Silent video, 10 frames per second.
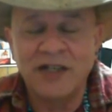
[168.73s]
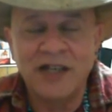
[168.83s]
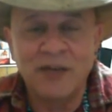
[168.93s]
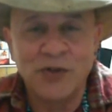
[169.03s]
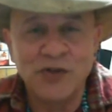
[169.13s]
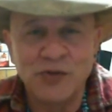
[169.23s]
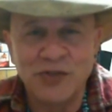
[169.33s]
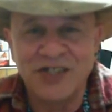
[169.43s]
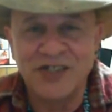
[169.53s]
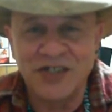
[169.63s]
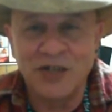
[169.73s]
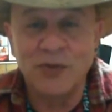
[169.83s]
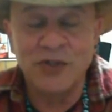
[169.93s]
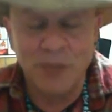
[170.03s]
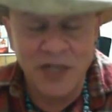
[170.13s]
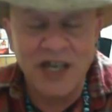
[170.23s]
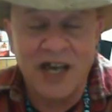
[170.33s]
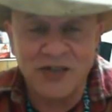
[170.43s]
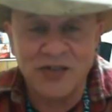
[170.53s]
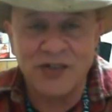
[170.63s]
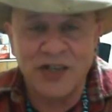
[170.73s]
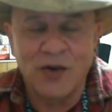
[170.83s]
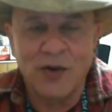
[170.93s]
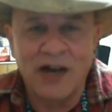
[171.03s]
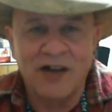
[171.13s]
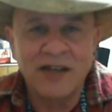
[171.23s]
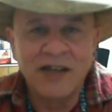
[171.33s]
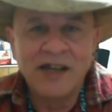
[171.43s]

and what you didn't see was me actually go out